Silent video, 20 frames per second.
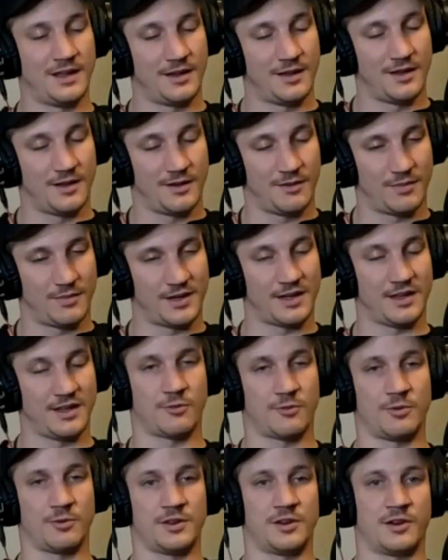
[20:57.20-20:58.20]
but neither will
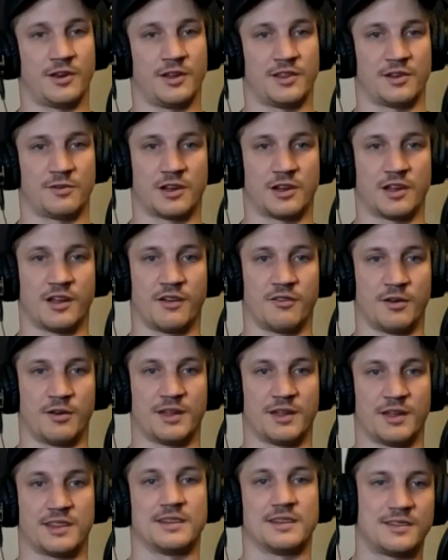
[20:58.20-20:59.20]
your other recovery
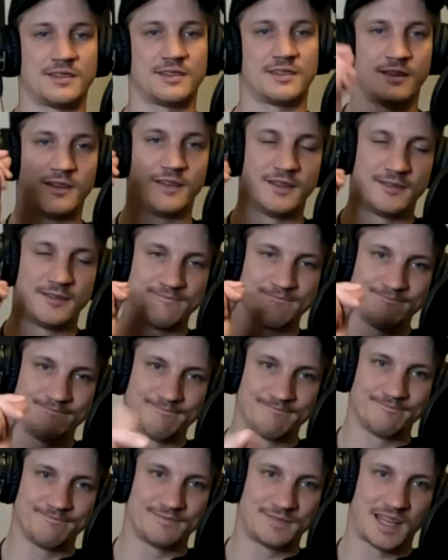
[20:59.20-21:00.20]
methods.
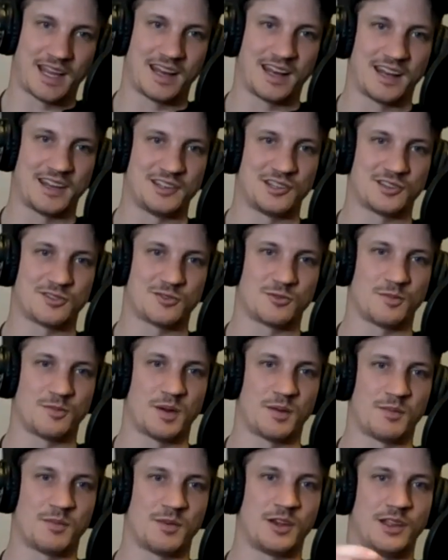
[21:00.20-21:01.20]
And I just
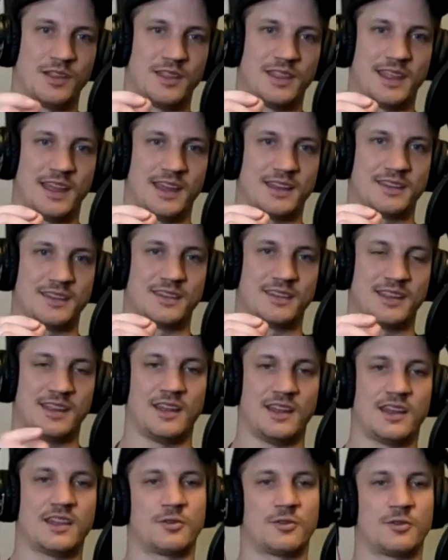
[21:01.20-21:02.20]
remembered that the
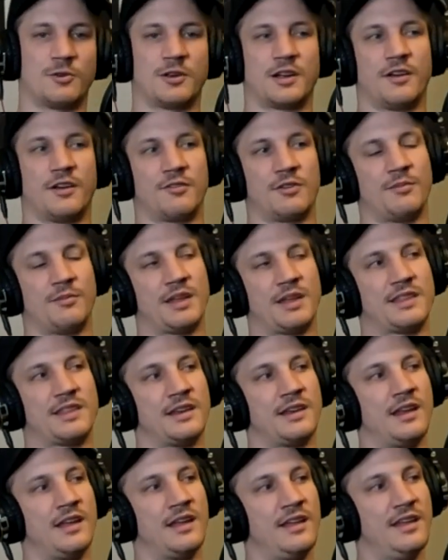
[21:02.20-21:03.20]
other recovery method
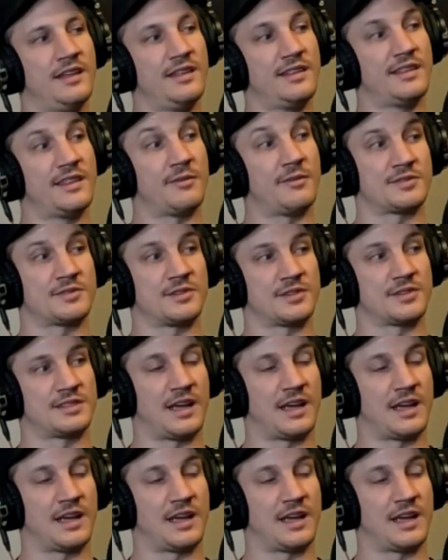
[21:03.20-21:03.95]
that was looked at